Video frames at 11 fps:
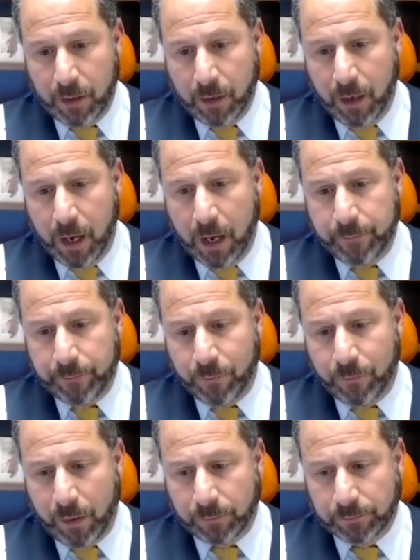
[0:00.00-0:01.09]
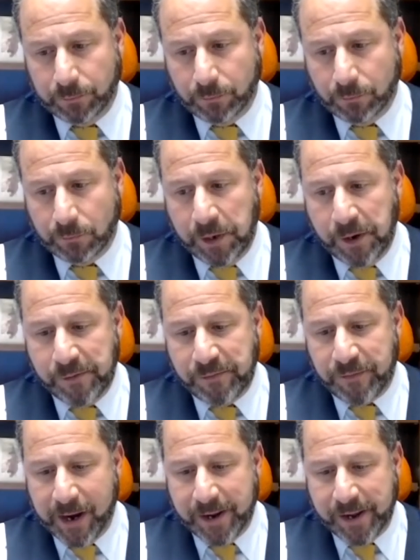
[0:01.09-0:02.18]
Well,
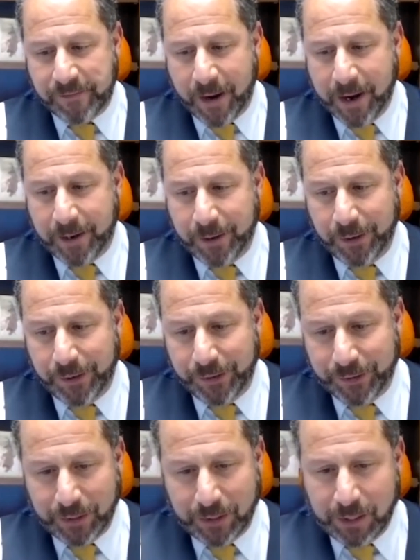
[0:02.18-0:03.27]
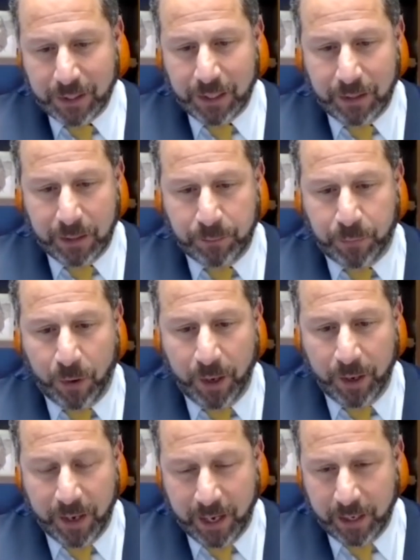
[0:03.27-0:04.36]
if I could impart
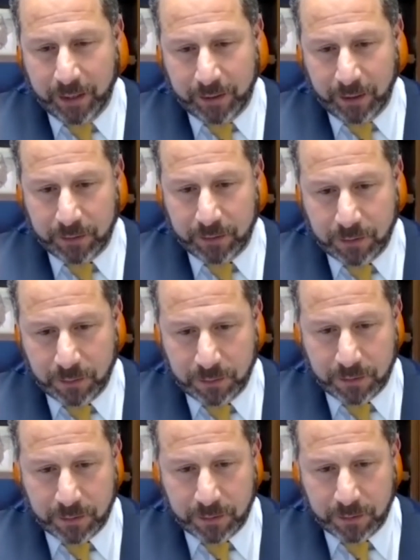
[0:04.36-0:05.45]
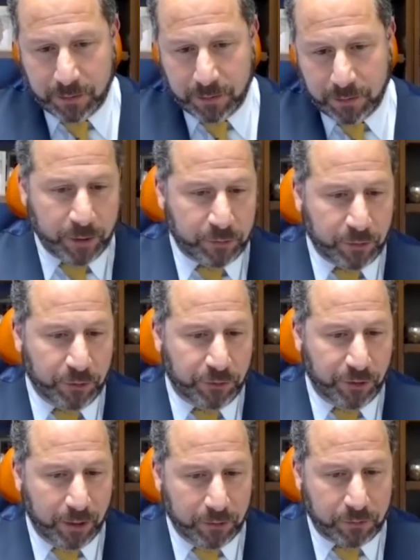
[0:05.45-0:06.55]
anything to my foreign
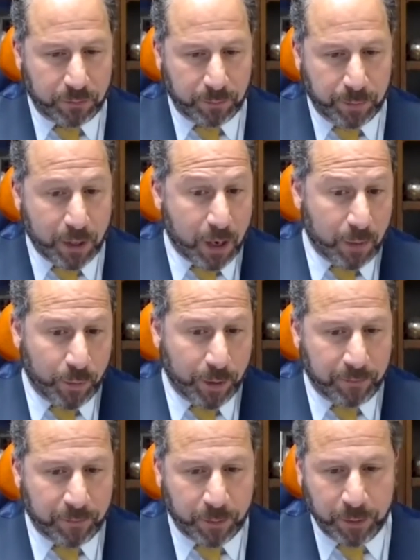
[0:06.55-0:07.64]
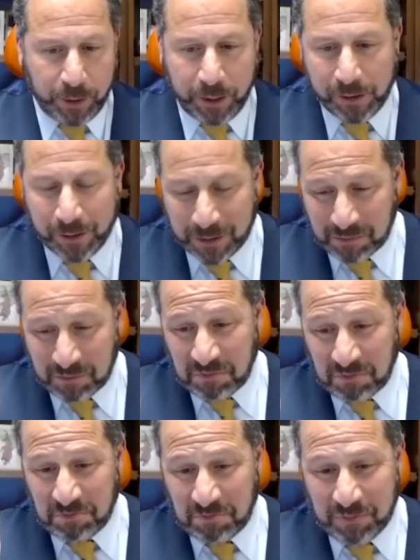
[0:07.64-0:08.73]
associates beyond what I've already
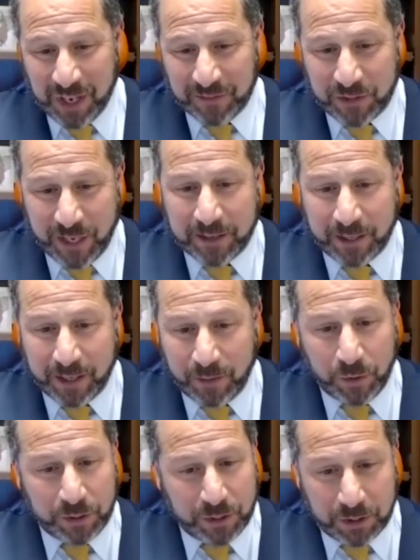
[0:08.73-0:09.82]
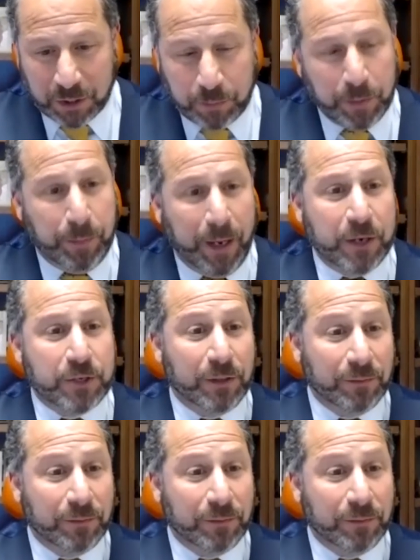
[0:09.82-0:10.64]
have said to them, which is just be patient.